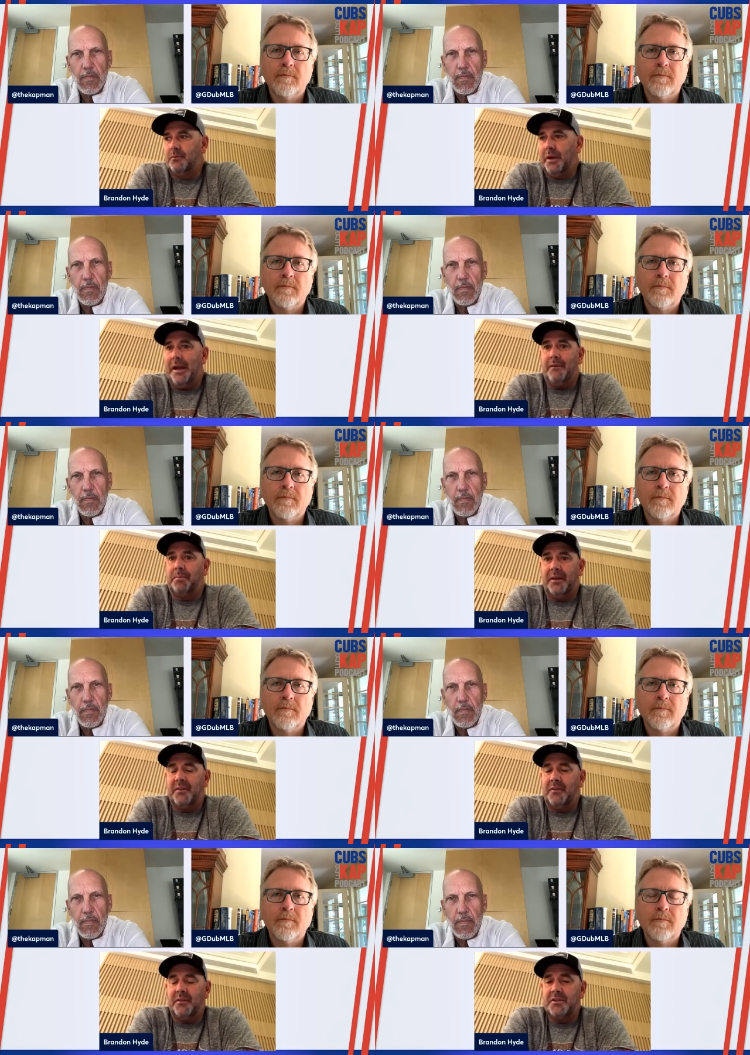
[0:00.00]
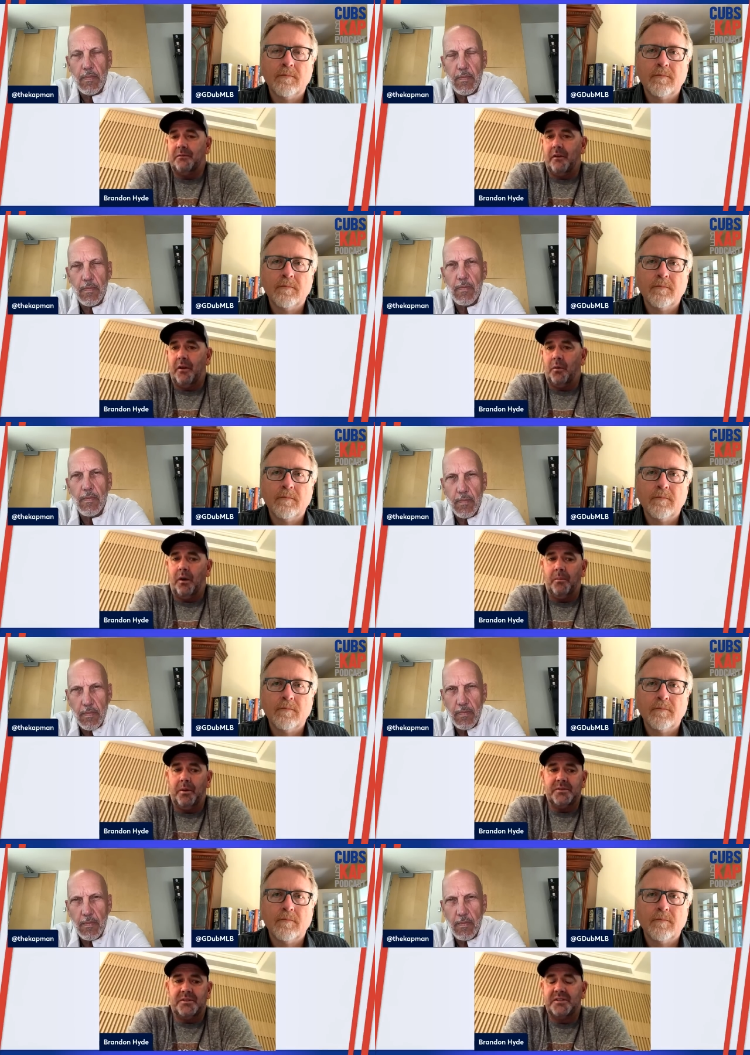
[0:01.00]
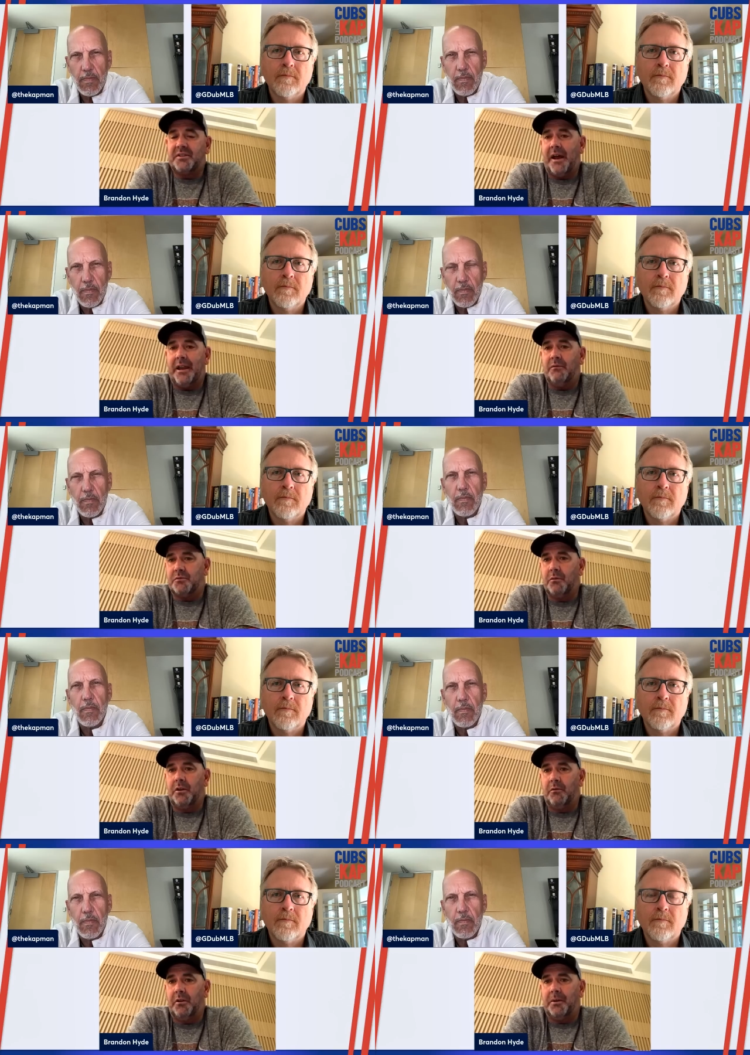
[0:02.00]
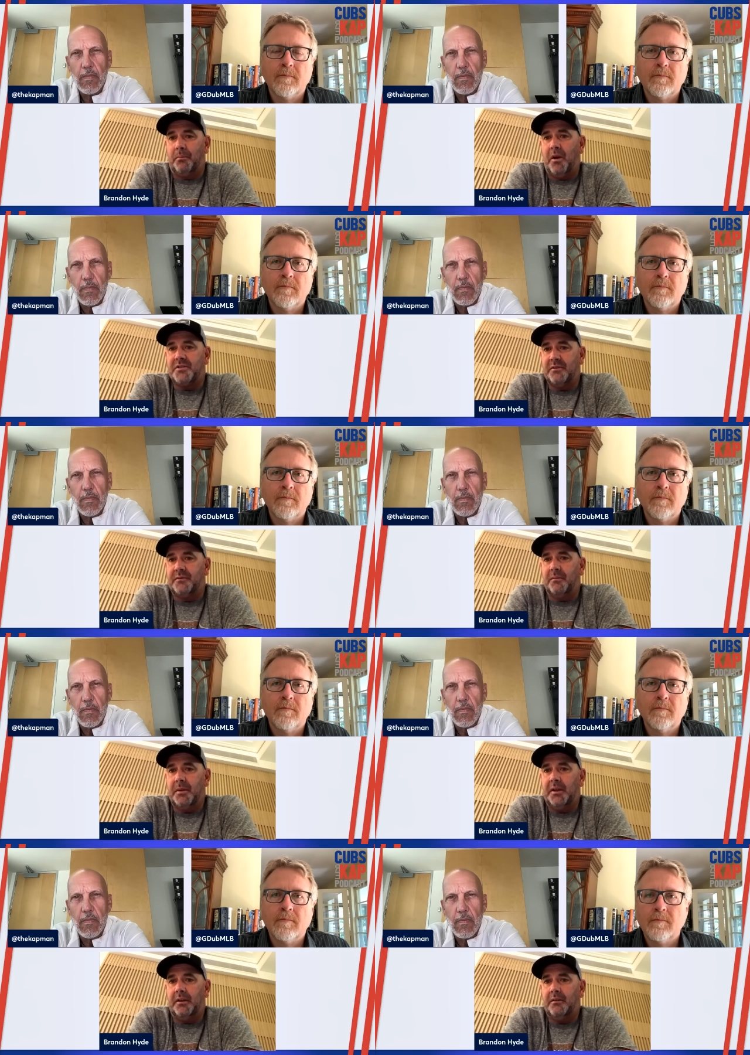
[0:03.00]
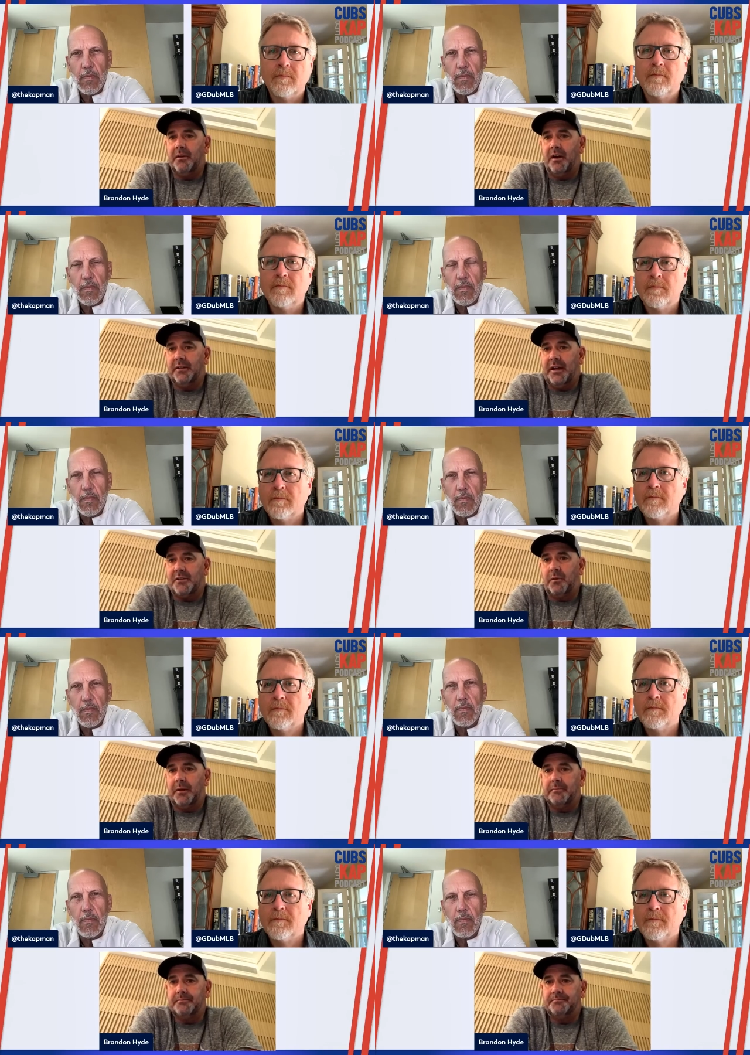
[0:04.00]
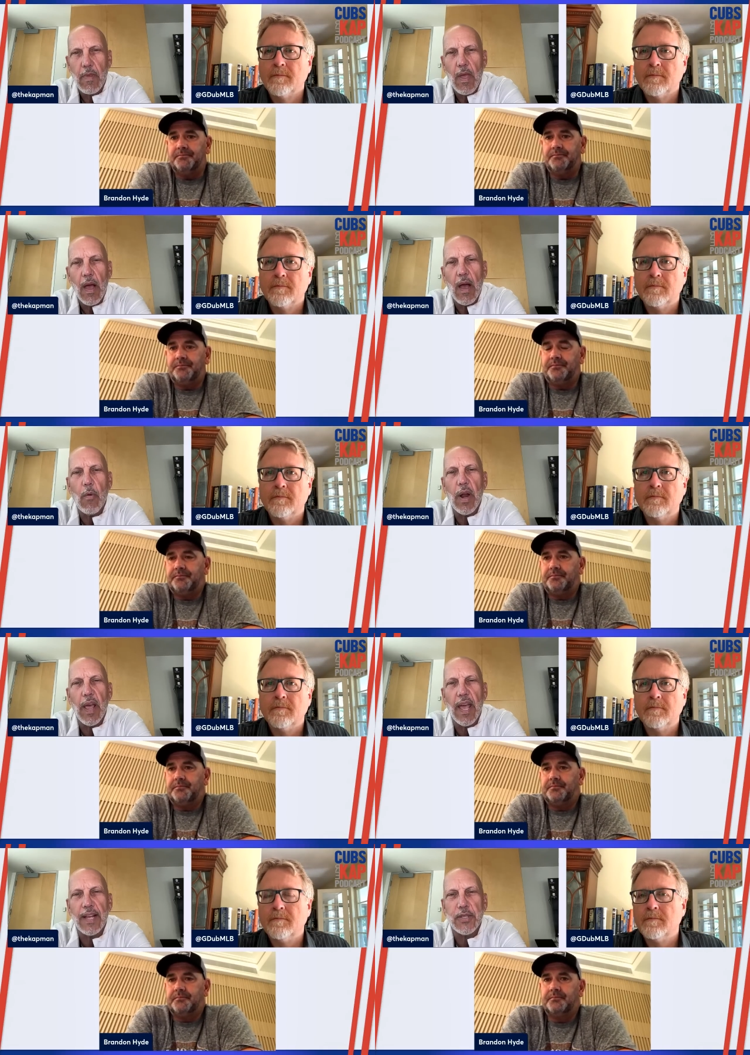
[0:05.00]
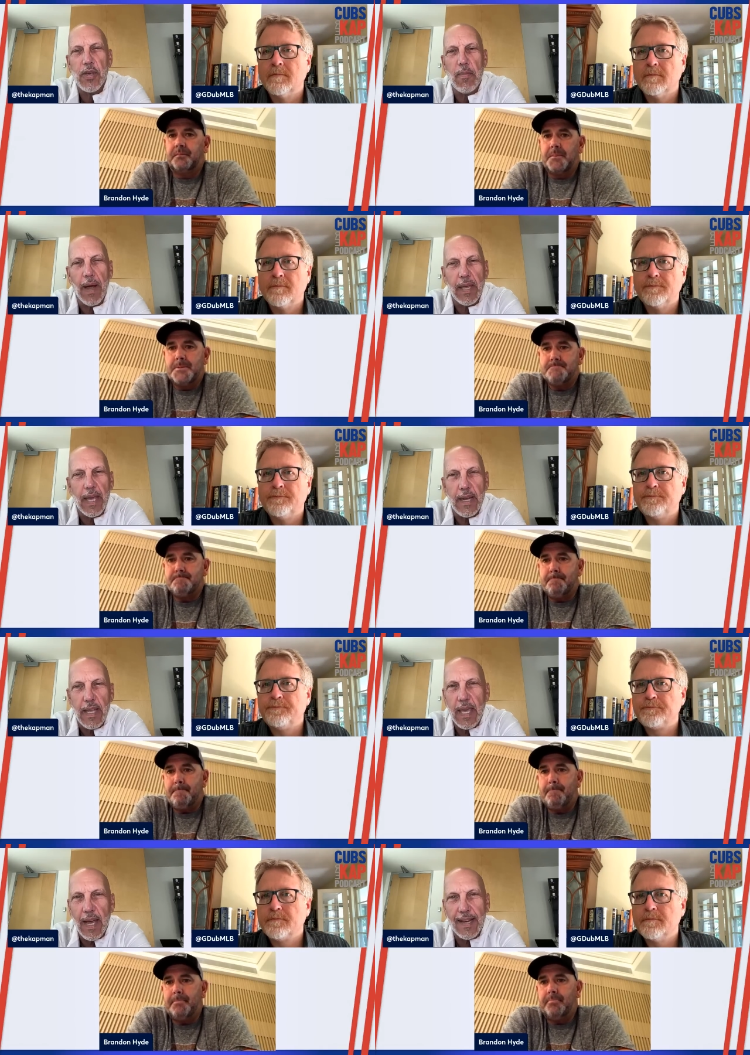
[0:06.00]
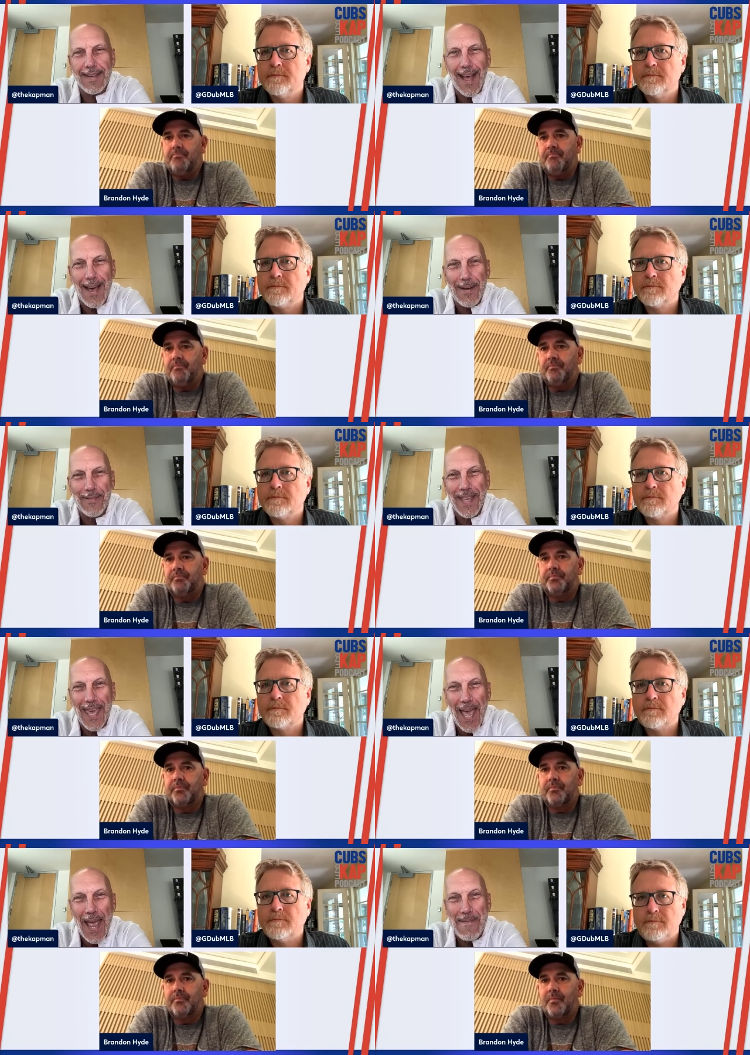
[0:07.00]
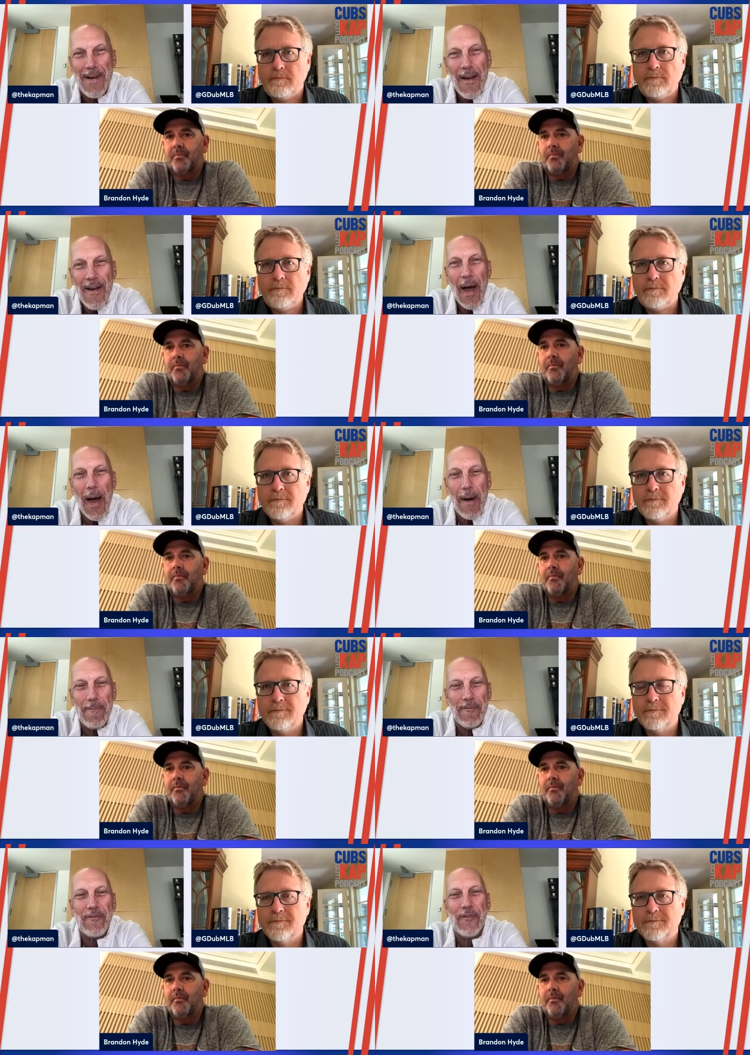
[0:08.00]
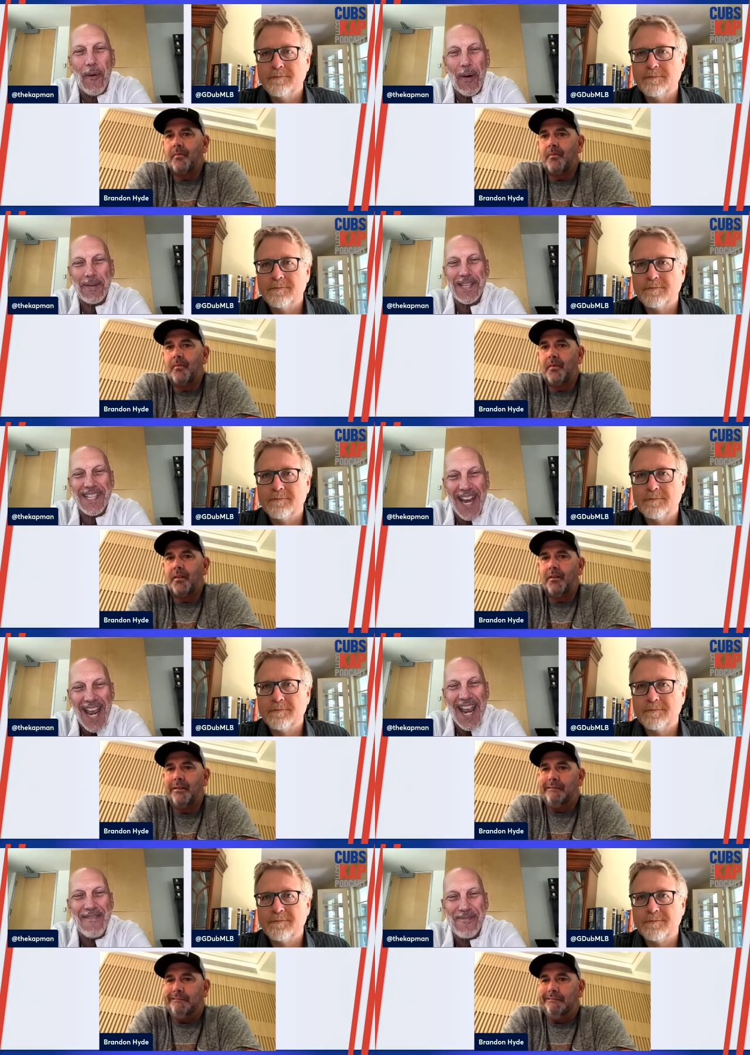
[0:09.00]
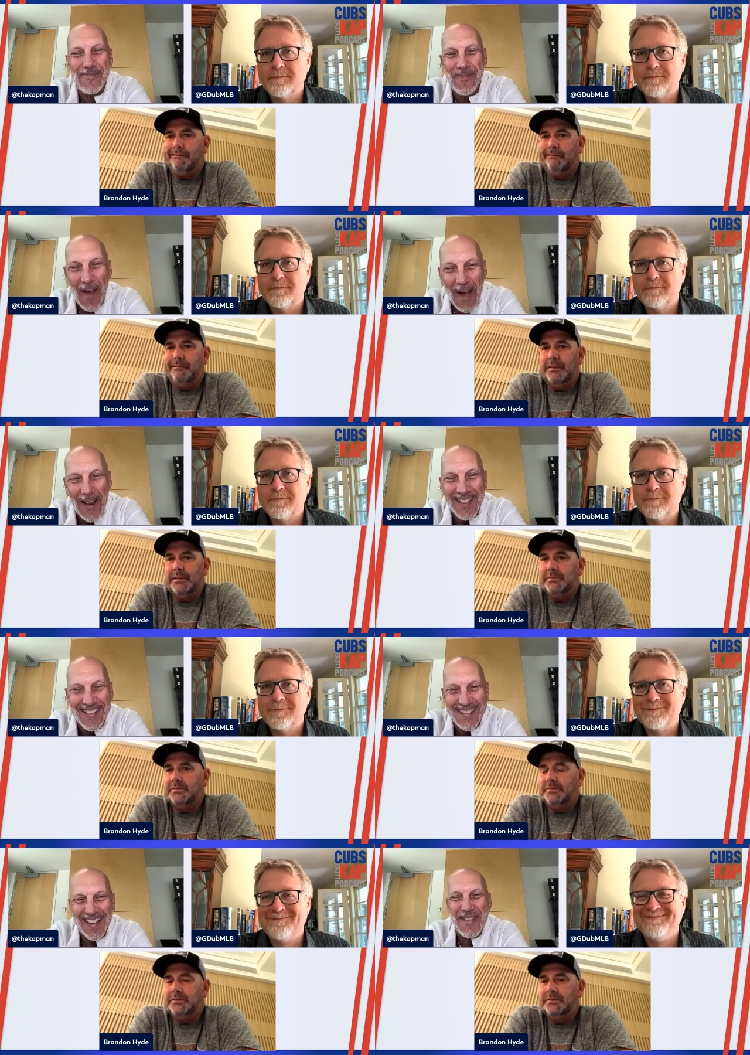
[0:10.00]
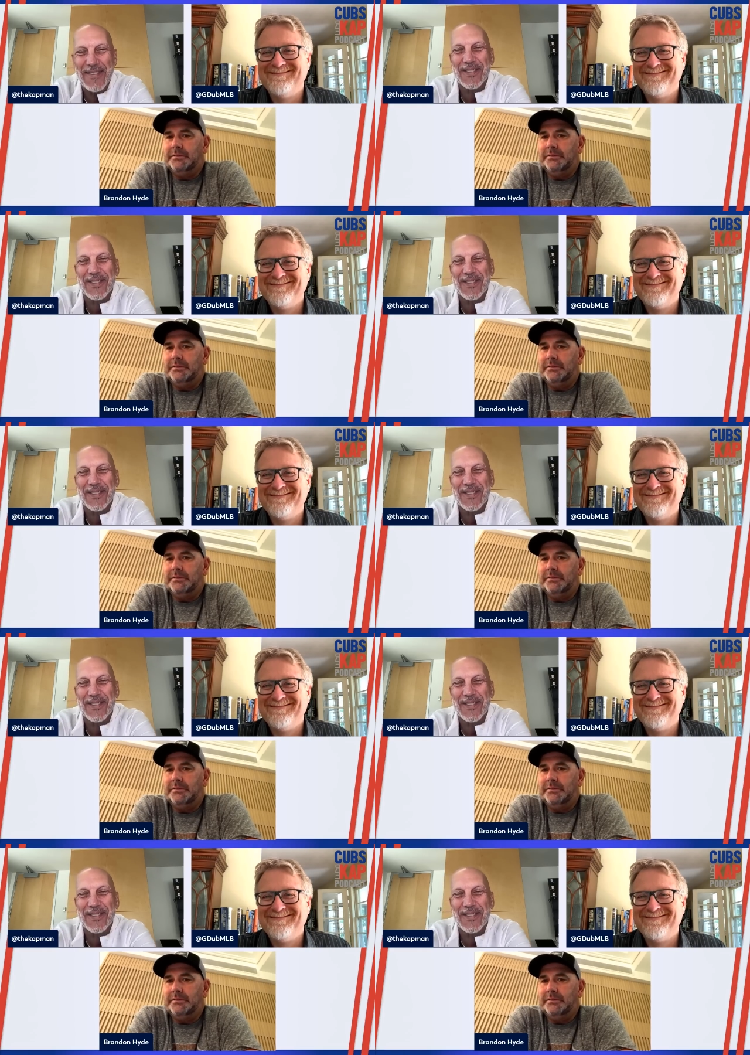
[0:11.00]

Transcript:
Speaker 1: we haven't played the division very well, but Cincinnati was really really impressive to me uh, last week.
Speaker 2: I want to ask you about getting kicked out of a game up 14 runs, and you